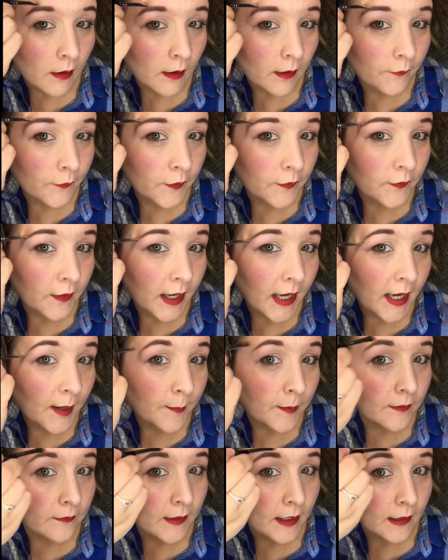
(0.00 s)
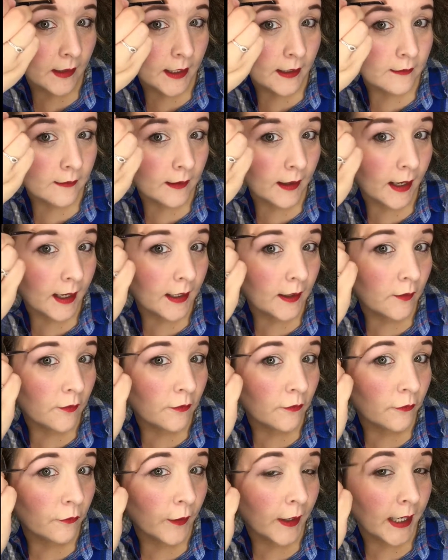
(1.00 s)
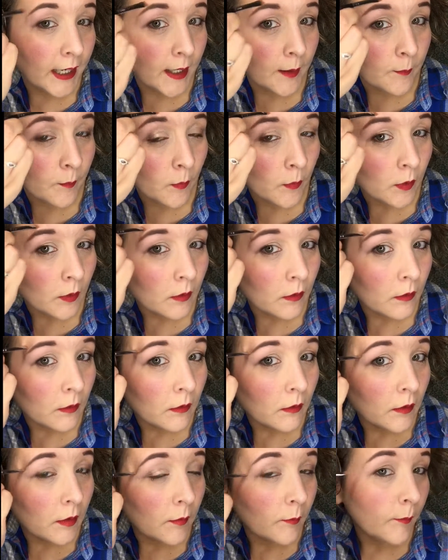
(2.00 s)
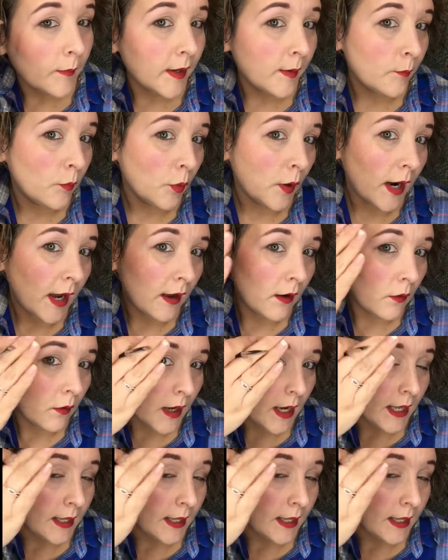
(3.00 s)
on the top because I like to kind of frame my brow.